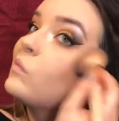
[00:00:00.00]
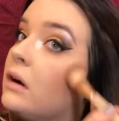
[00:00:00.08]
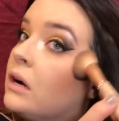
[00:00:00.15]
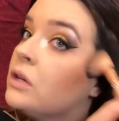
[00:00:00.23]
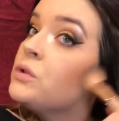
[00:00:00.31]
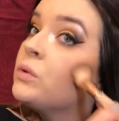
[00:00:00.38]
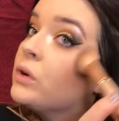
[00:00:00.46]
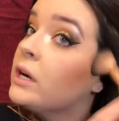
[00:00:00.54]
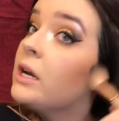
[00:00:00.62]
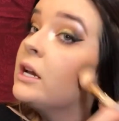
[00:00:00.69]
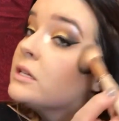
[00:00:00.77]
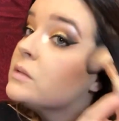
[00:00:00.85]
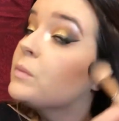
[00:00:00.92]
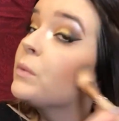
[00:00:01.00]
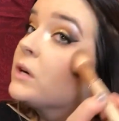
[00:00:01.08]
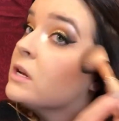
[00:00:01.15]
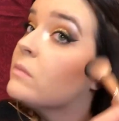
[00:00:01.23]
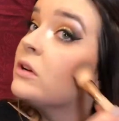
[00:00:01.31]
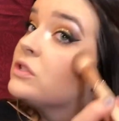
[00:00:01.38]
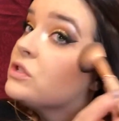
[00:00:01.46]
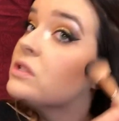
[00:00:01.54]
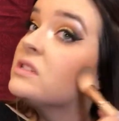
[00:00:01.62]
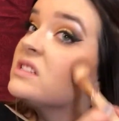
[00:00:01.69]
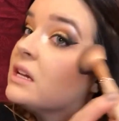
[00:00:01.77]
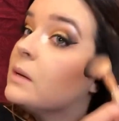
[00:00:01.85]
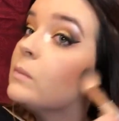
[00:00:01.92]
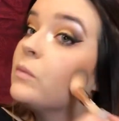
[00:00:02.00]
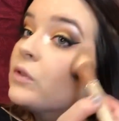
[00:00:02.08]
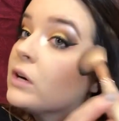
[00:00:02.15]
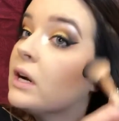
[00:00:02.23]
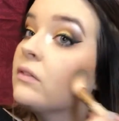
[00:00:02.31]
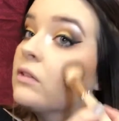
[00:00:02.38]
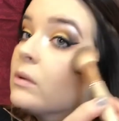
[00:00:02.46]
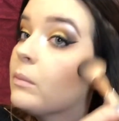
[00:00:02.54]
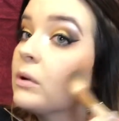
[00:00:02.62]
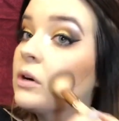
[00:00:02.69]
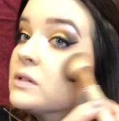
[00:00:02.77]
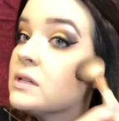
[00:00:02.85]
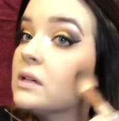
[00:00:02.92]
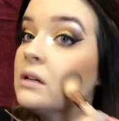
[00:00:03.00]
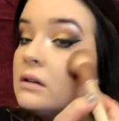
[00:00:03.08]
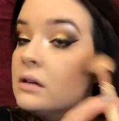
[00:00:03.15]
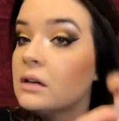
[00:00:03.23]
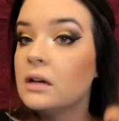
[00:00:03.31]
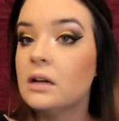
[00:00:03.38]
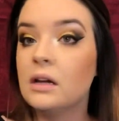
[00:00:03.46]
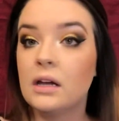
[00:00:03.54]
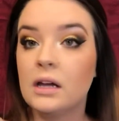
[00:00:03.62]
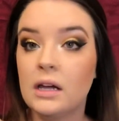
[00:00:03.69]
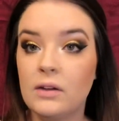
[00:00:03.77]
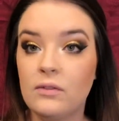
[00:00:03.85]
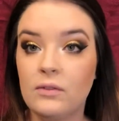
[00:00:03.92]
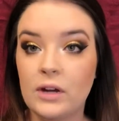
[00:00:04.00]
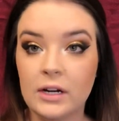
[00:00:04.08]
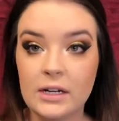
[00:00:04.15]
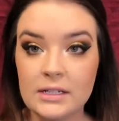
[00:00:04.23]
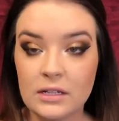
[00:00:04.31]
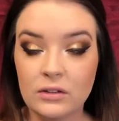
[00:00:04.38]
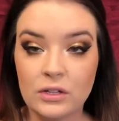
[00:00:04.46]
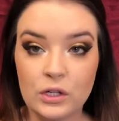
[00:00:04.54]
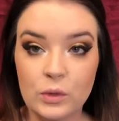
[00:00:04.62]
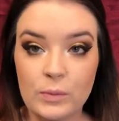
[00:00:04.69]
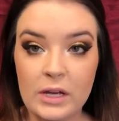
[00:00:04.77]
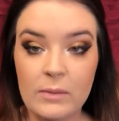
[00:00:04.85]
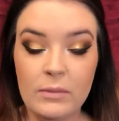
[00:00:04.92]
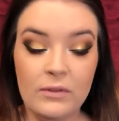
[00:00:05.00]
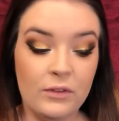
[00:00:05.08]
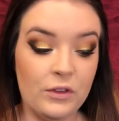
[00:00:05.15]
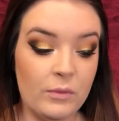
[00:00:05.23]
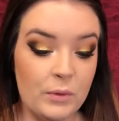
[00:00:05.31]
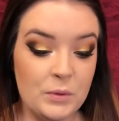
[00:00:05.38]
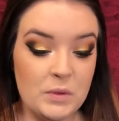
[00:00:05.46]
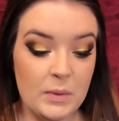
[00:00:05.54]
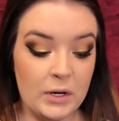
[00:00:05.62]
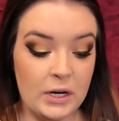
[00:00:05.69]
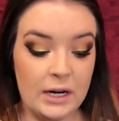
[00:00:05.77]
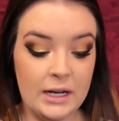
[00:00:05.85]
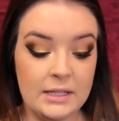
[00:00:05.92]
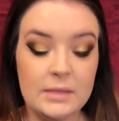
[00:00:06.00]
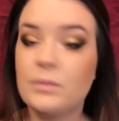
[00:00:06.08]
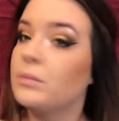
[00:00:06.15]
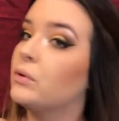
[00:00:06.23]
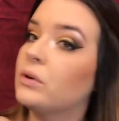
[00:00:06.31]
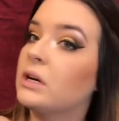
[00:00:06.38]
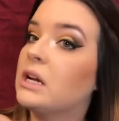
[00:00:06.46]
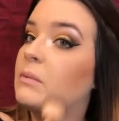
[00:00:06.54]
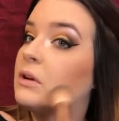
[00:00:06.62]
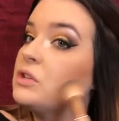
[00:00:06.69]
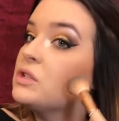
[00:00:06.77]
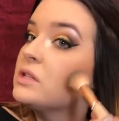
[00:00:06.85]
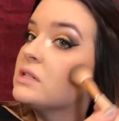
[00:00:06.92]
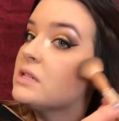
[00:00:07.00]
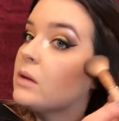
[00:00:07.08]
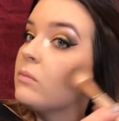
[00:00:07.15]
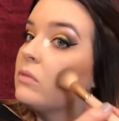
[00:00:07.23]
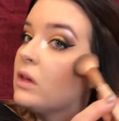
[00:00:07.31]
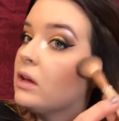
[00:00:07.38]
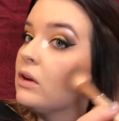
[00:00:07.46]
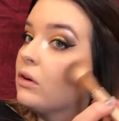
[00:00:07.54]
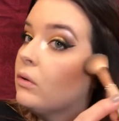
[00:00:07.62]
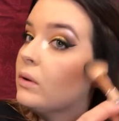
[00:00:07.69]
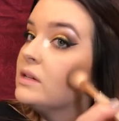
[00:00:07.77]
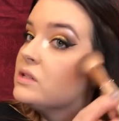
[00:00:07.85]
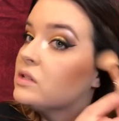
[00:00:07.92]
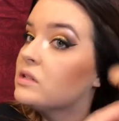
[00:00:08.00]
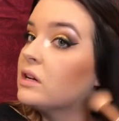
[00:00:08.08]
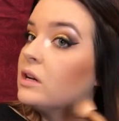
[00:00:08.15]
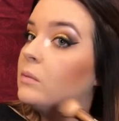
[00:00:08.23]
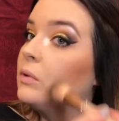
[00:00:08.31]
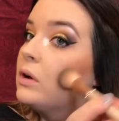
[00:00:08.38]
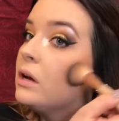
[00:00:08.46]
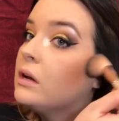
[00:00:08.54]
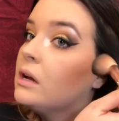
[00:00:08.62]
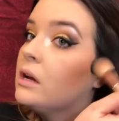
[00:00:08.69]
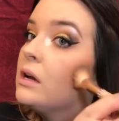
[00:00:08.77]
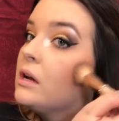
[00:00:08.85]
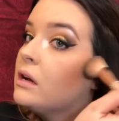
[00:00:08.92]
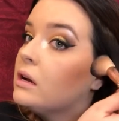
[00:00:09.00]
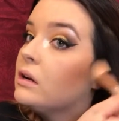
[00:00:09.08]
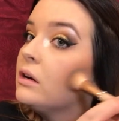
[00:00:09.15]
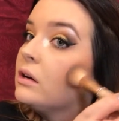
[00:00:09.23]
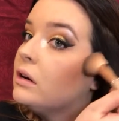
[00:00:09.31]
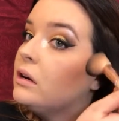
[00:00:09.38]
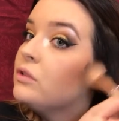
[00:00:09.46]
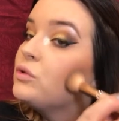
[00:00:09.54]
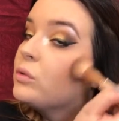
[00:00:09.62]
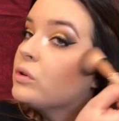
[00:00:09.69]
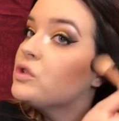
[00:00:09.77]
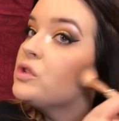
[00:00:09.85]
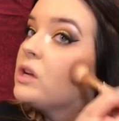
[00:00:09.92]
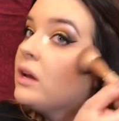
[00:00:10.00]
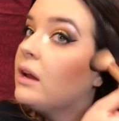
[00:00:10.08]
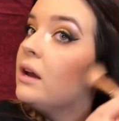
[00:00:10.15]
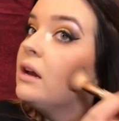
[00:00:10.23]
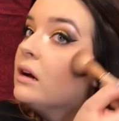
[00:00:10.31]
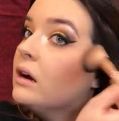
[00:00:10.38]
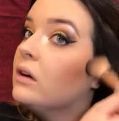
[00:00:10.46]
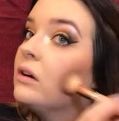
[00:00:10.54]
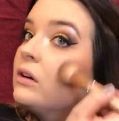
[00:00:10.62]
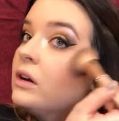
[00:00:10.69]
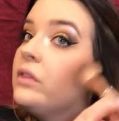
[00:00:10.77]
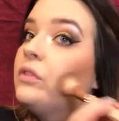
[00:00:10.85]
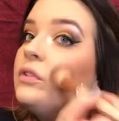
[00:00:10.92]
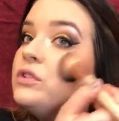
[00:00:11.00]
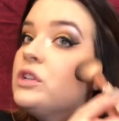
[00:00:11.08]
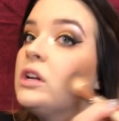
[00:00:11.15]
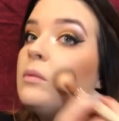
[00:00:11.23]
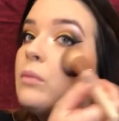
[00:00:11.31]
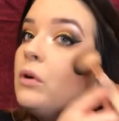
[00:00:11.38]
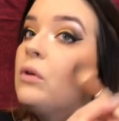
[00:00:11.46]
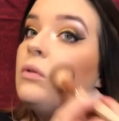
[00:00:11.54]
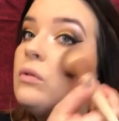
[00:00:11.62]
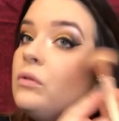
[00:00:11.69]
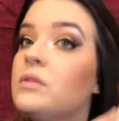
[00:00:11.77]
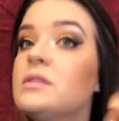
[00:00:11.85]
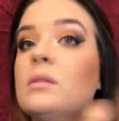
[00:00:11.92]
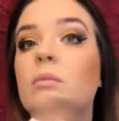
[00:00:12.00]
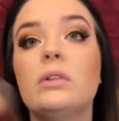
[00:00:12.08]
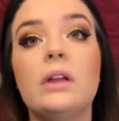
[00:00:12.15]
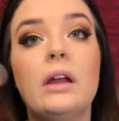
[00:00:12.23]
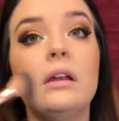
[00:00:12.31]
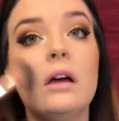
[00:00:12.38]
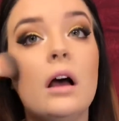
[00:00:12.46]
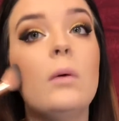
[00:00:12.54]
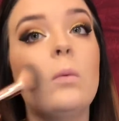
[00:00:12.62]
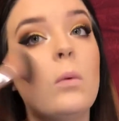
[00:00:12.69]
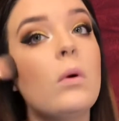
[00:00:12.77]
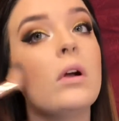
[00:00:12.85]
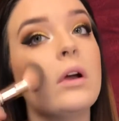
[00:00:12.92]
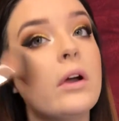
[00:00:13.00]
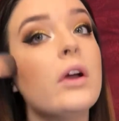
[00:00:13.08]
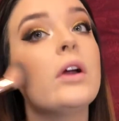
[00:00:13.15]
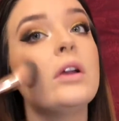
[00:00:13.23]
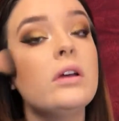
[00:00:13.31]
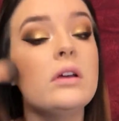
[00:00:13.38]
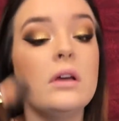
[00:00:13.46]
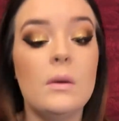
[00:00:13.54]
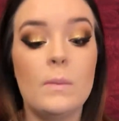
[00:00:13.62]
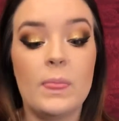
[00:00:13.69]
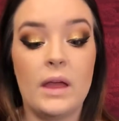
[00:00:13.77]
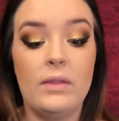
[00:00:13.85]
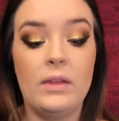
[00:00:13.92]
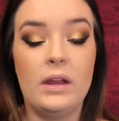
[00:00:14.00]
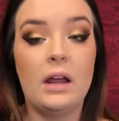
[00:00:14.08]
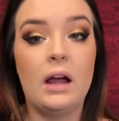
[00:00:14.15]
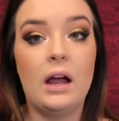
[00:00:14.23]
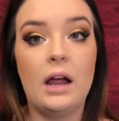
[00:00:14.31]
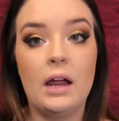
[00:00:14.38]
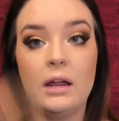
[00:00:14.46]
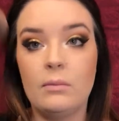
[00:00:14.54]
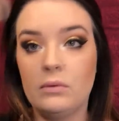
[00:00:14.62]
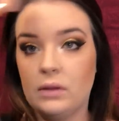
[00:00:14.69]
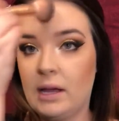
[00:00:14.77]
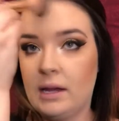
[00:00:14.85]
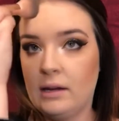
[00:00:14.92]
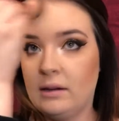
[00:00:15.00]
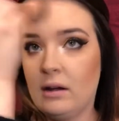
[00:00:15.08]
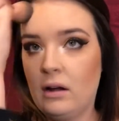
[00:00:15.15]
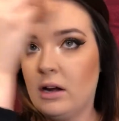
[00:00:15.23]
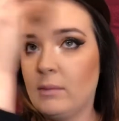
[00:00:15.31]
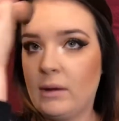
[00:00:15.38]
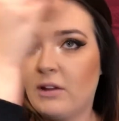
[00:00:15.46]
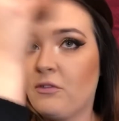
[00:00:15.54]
Contouring is pretty much the same for every person. It varies a little bit, but for the most part, it's pretty much the same thing. You're always just gonna put your contour shade underneath the cheekbones, blend upward, and then I blend on my